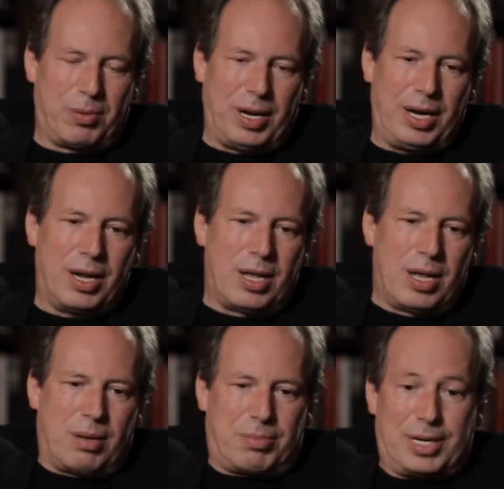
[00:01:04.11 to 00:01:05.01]
away.
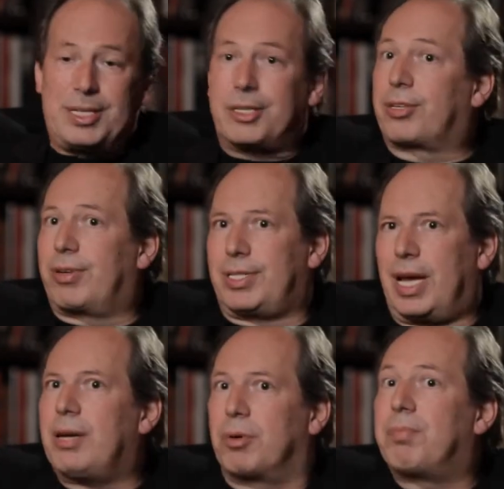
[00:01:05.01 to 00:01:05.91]
But I said to Chris,
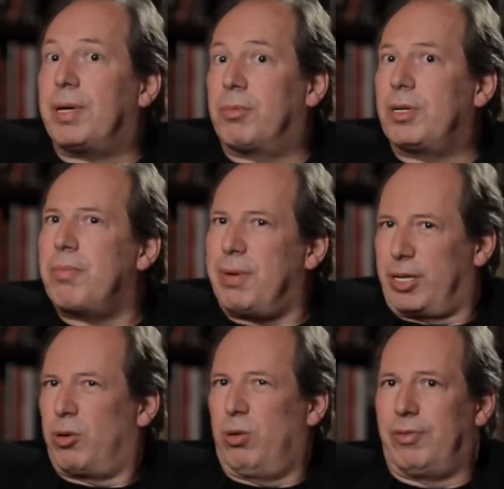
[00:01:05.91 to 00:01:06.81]
hey, wouldn't it be
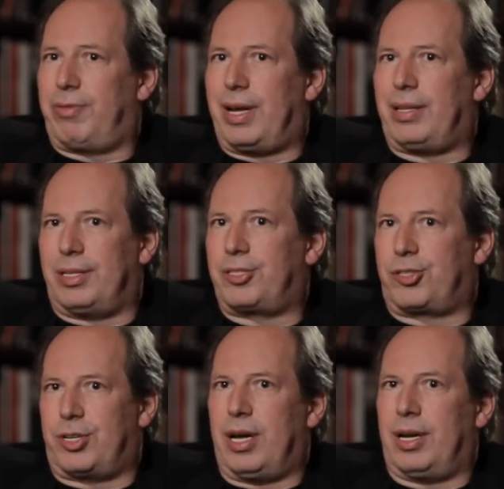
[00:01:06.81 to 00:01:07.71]
cool if we had this
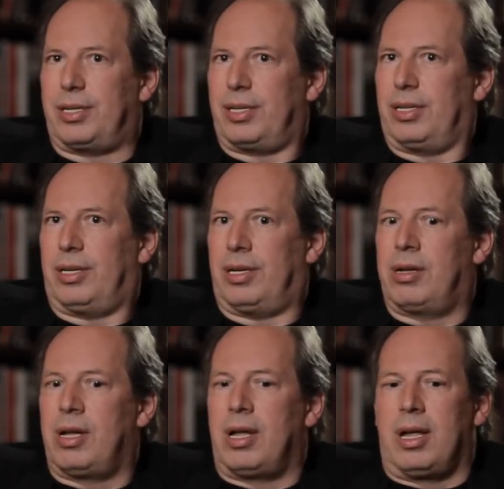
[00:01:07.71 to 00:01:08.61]
chant,
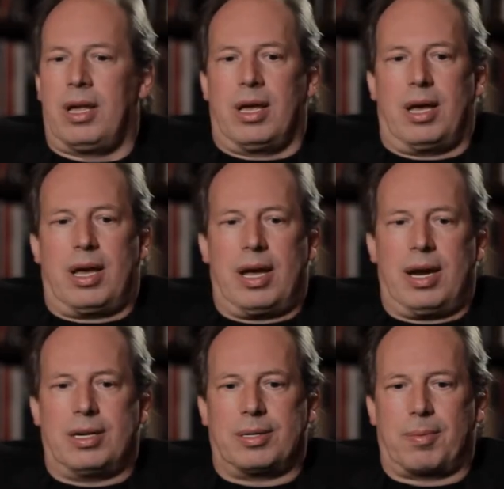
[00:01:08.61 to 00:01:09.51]

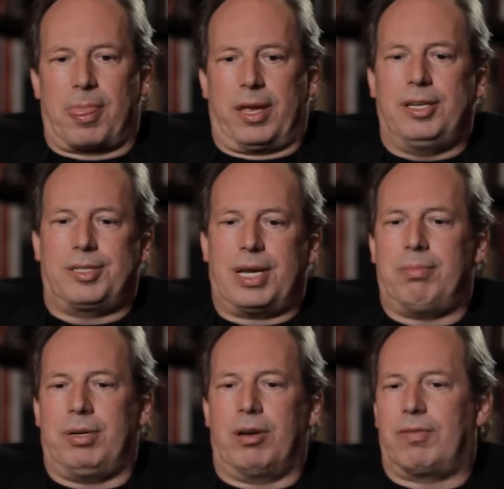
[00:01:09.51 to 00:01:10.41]
And he sent
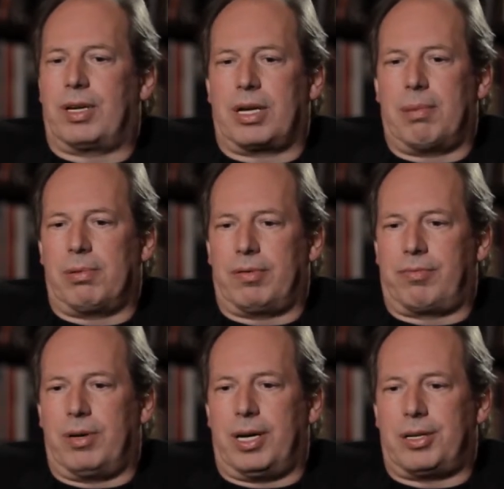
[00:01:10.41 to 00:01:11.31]
me over a couple of
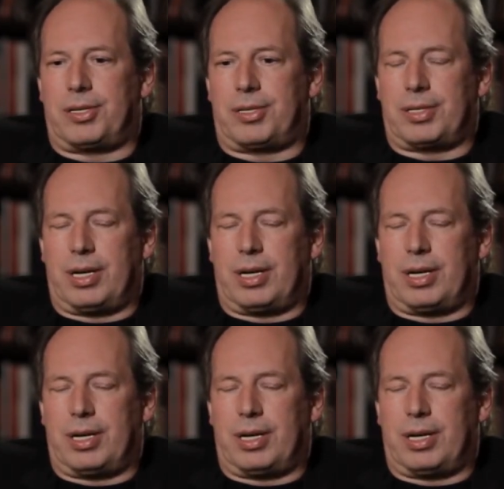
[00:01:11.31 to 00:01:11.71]
words